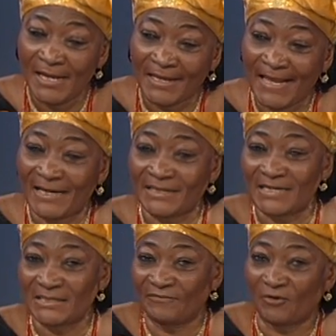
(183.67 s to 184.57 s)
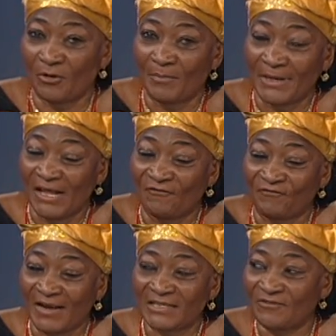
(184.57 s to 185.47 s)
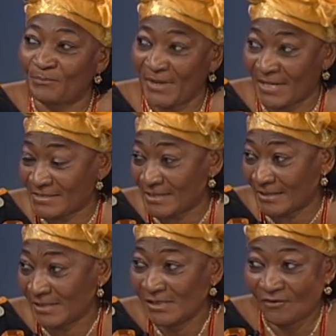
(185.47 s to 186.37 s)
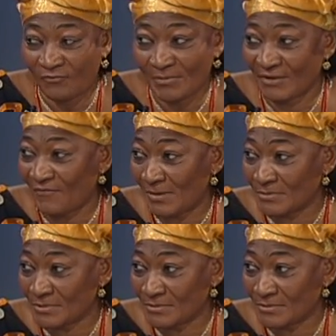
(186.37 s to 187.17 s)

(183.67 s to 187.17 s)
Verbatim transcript: character development, effective that, that, parenting. That's a message that, uh,